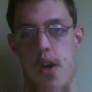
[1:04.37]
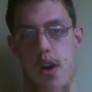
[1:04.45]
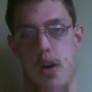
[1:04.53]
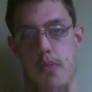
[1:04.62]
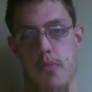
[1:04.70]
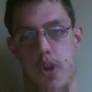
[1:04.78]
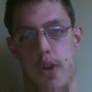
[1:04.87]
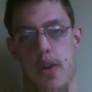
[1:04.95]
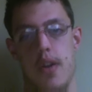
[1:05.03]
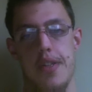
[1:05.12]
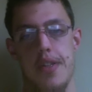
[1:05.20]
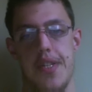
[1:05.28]
somewhere
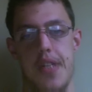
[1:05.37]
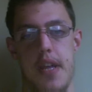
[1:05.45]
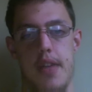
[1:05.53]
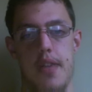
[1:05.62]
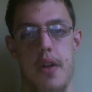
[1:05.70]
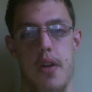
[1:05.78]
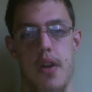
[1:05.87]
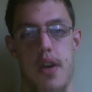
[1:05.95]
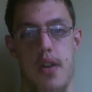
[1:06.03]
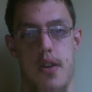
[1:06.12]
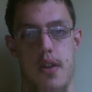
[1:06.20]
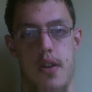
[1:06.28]
is that they're
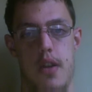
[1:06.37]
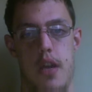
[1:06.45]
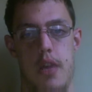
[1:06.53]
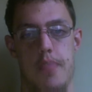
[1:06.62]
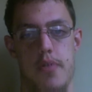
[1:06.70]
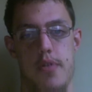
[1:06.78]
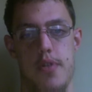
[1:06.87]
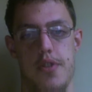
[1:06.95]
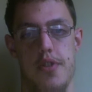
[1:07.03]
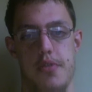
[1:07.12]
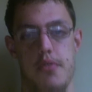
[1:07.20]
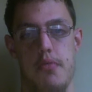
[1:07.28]
not able
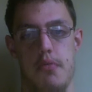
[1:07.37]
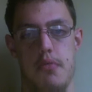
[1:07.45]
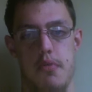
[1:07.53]
to